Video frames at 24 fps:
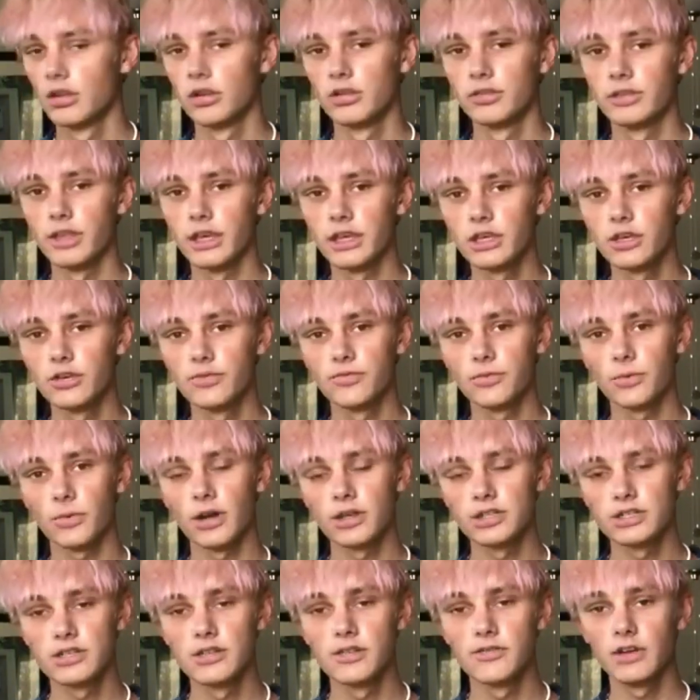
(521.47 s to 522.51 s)
Thank you for
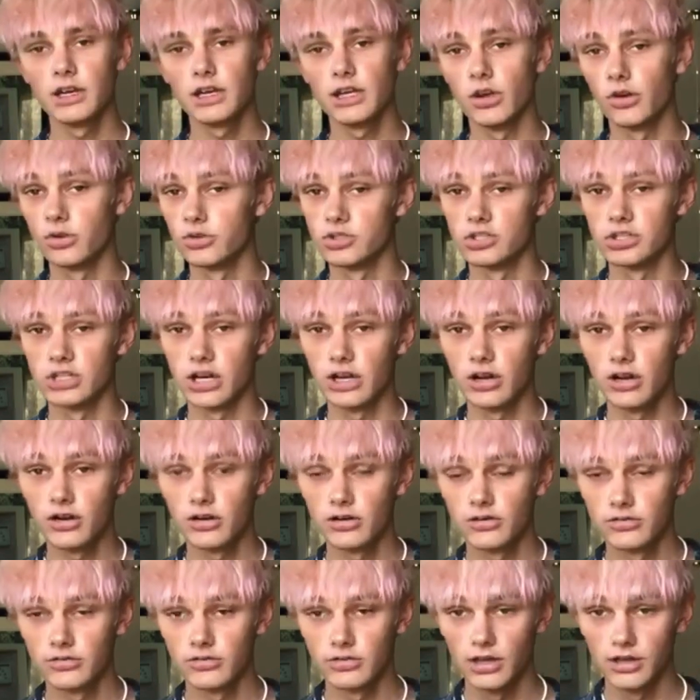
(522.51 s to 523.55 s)
watching the video.
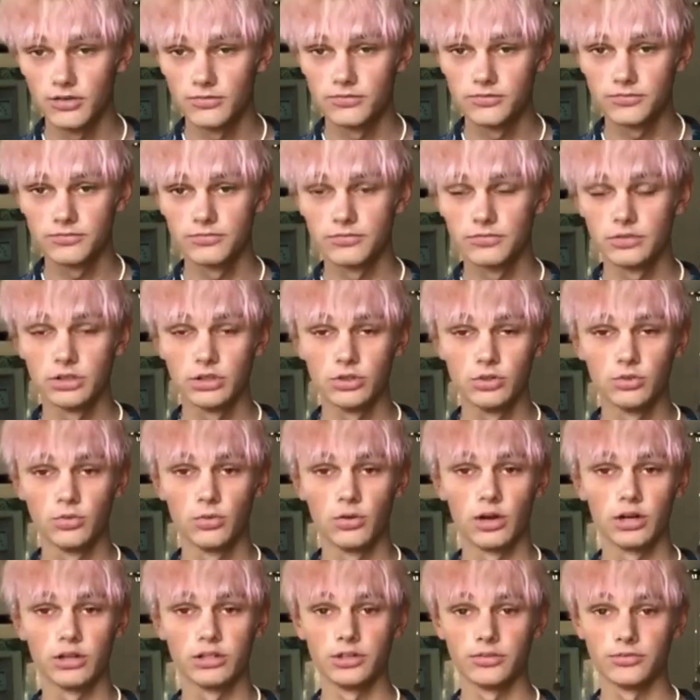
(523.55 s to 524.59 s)
Share if you
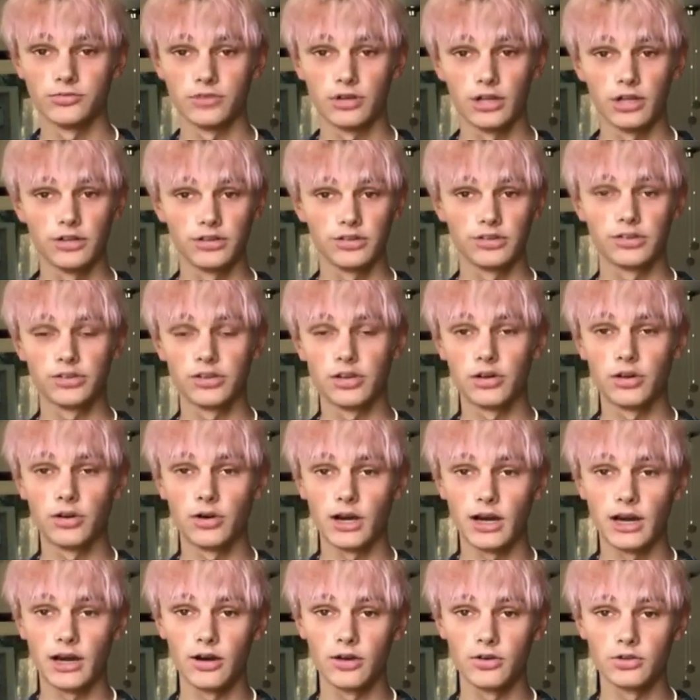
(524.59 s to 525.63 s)
want your friends to know
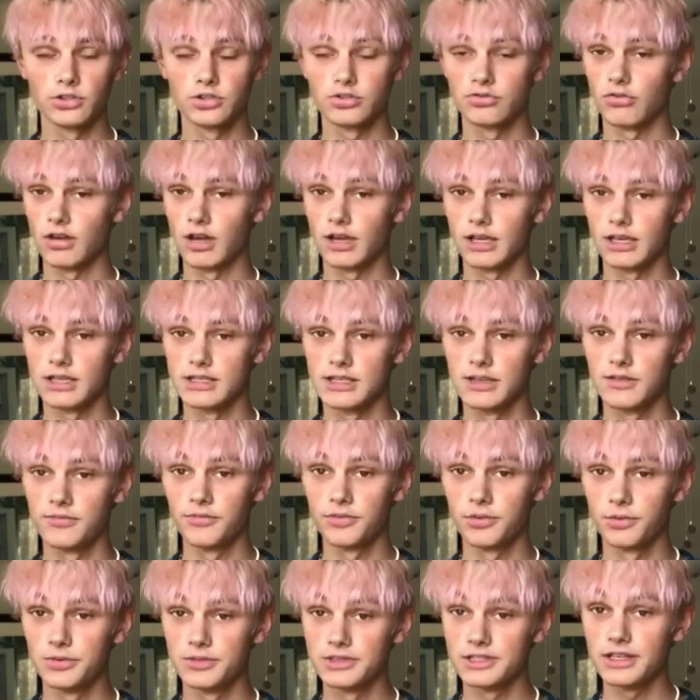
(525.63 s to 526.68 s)
how Shrek has
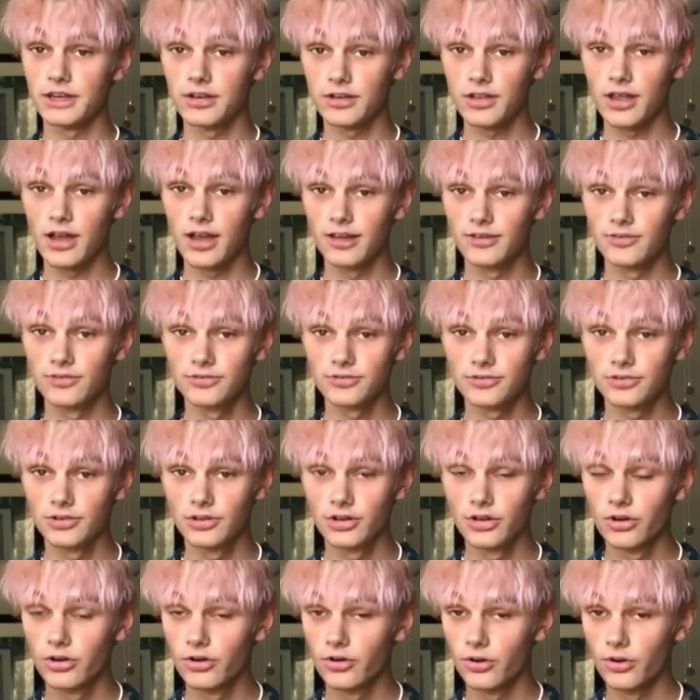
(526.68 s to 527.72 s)
influenced their life,
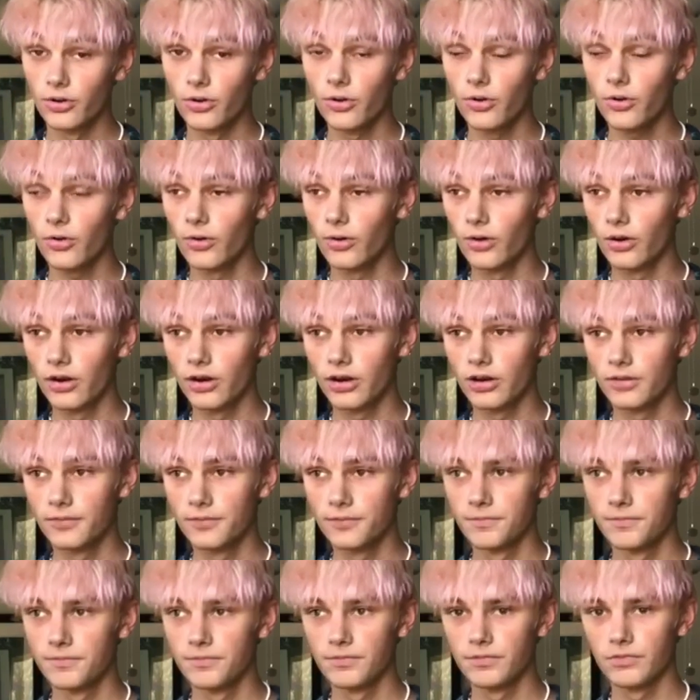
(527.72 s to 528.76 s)
or
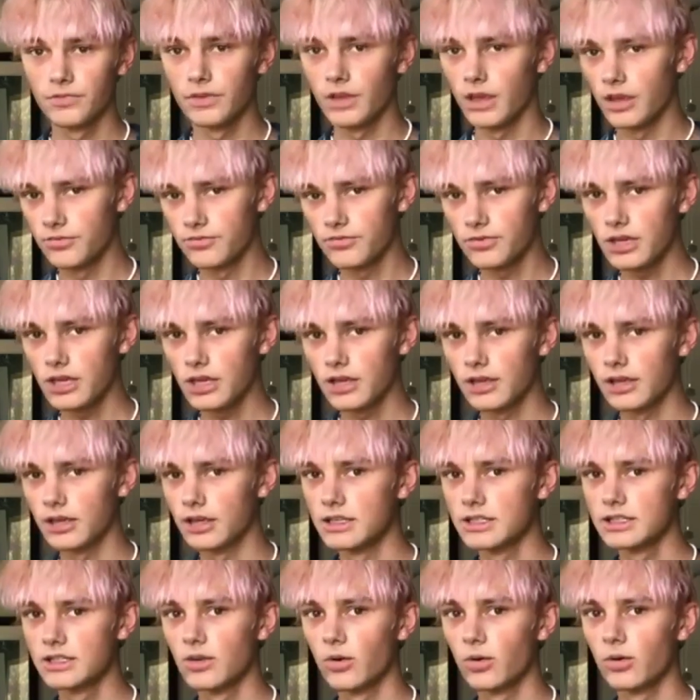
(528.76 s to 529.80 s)
if it
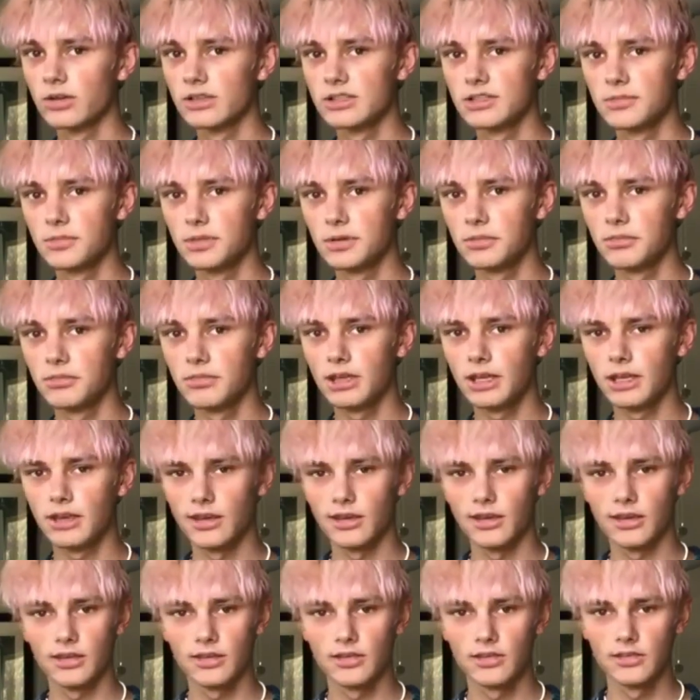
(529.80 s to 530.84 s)
is going to be me.
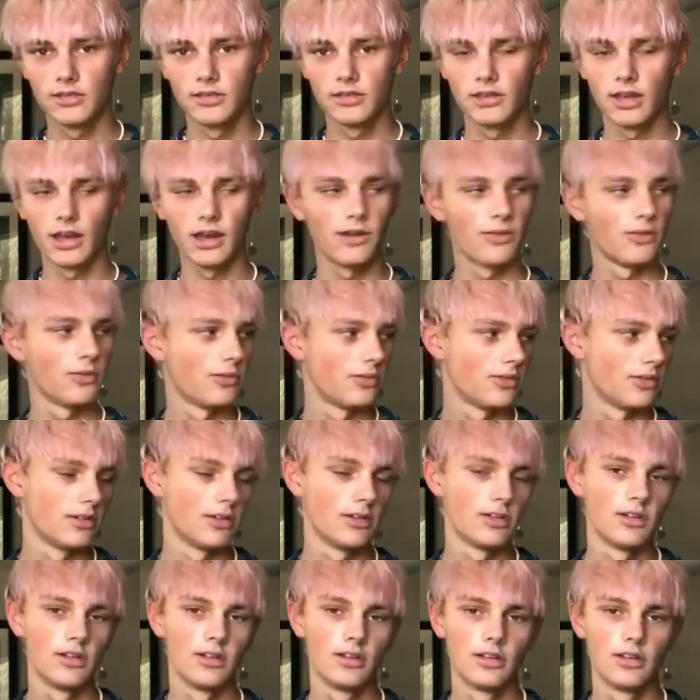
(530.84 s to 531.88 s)
I
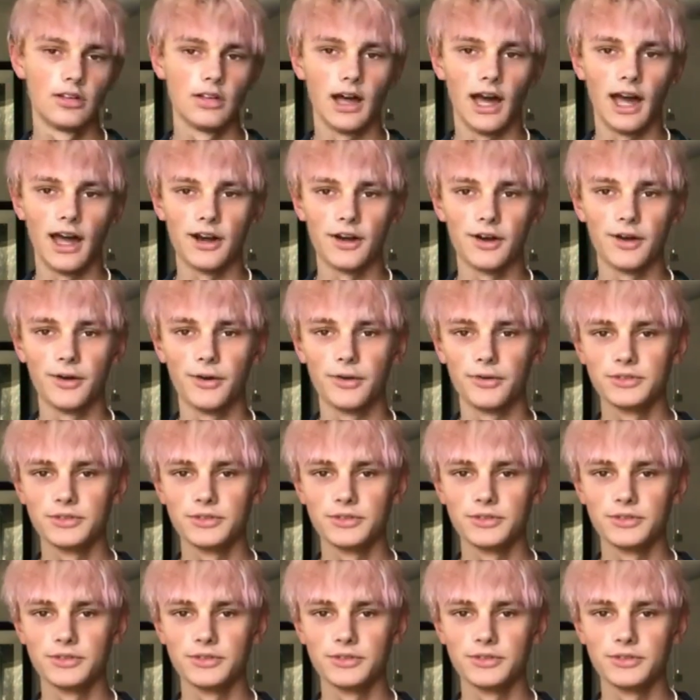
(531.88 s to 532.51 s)
don't know.